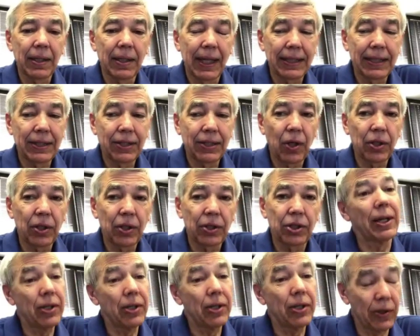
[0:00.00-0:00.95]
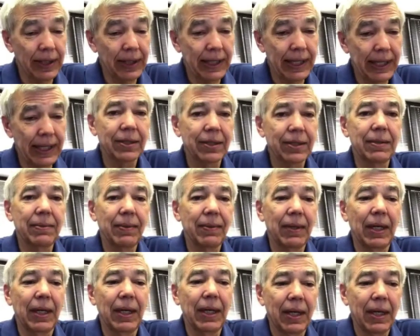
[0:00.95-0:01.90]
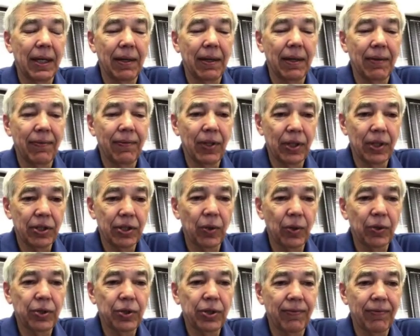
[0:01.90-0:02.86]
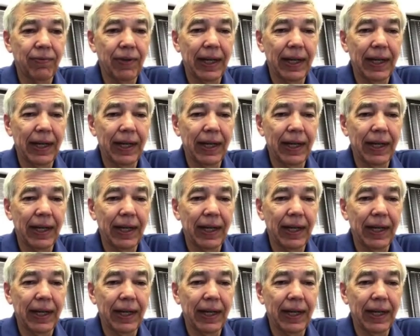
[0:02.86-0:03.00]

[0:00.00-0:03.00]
That starts at 30,000 for the associate